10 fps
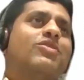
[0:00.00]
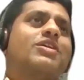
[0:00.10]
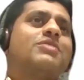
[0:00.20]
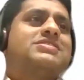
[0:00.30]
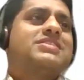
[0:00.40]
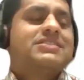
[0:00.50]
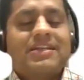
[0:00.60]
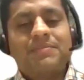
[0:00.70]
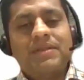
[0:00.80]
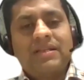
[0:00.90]
what I would say is
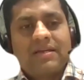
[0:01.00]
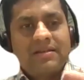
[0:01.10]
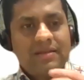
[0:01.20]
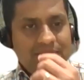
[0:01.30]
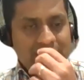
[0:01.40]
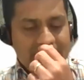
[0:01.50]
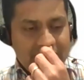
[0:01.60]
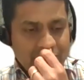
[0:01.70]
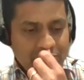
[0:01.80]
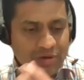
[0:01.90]
that, I mean, again, I mean,
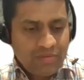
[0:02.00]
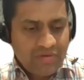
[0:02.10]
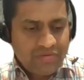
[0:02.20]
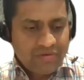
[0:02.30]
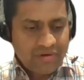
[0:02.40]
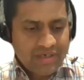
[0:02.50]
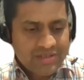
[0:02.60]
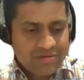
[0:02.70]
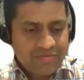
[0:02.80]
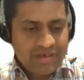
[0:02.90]
that's totally told you before,
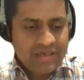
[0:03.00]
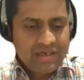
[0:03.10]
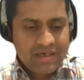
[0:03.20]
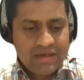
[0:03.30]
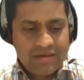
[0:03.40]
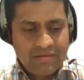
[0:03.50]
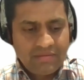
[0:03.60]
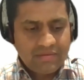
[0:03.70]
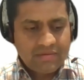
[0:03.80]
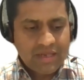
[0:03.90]
right? So we did it
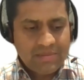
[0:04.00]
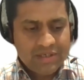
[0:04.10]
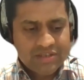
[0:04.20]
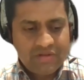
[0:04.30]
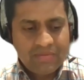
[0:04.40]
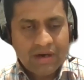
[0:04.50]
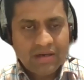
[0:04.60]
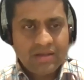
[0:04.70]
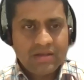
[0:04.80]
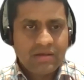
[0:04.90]
in collaboration with
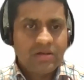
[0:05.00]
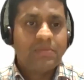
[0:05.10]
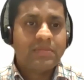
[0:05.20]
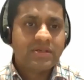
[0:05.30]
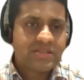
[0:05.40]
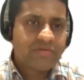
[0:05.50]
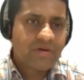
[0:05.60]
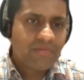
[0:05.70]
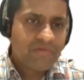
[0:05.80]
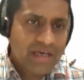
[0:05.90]
Martin Guilliams
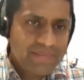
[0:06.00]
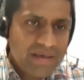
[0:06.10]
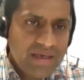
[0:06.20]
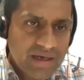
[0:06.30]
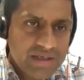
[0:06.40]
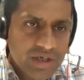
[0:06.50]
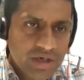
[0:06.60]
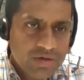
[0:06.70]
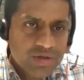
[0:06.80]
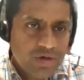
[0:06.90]
from VIB and
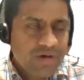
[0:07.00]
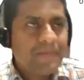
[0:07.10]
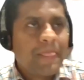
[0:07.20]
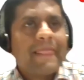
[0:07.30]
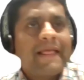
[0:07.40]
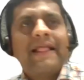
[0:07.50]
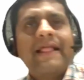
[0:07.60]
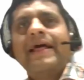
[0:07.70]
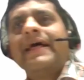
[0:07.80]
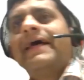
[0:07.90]
Charlotte Scott. Mm -hmm
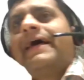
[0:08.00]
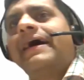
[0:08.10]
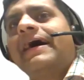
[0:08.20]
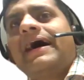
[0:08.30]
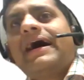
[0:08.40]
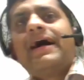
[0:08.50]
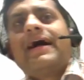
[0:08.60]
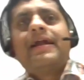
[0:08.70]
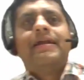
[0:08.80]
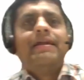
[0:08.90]

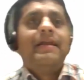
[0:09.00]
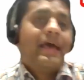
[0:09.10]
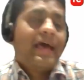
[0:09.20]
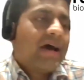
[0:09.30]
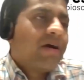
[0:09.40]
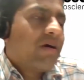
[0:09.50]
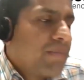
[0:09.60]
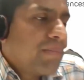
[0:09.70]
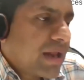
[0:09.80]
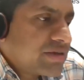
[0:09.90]
and they have
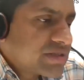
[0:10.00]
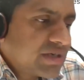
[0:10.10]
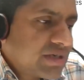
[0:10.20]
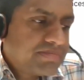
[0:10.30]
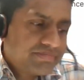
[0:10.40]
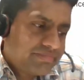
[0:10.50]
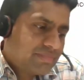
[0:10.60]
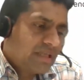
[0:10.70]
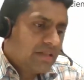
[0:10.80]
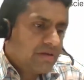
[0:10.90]
got a manuscript
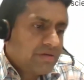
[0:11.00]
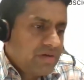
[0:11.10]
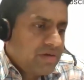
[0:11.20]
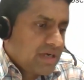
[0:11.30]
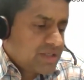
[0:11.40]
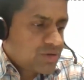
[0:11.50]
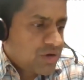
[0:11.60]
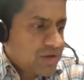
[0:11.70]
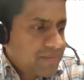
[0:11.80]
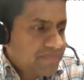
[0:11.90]
in review and so
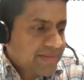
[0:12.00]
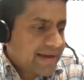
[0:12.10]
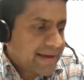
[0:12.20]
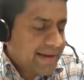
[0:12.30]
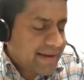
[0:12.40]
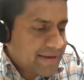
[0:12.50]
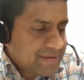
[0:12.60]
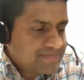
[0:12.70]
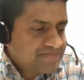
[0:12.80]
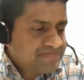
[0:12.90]
on.
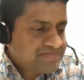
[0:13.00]
Um,